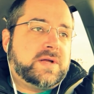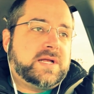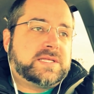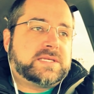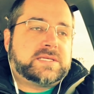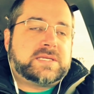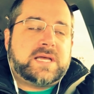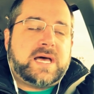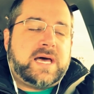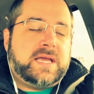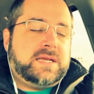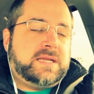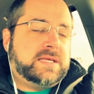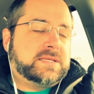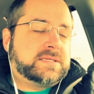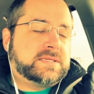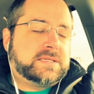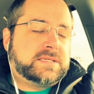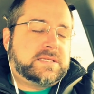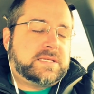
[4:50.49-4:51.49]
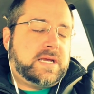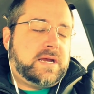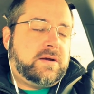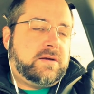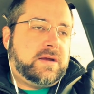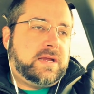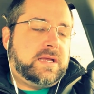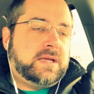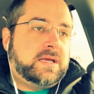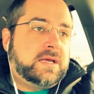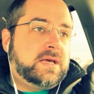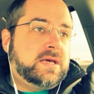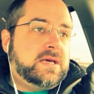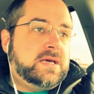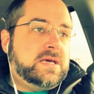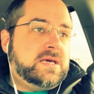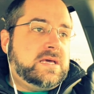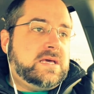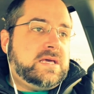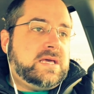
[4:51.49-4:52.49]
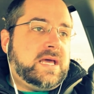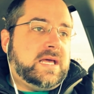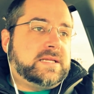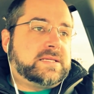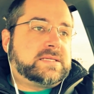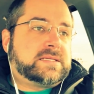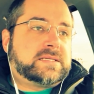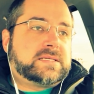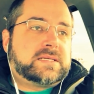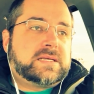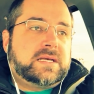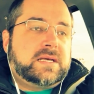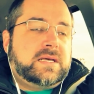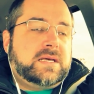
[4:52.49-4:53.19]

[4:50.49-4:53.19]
It's not necessary. It's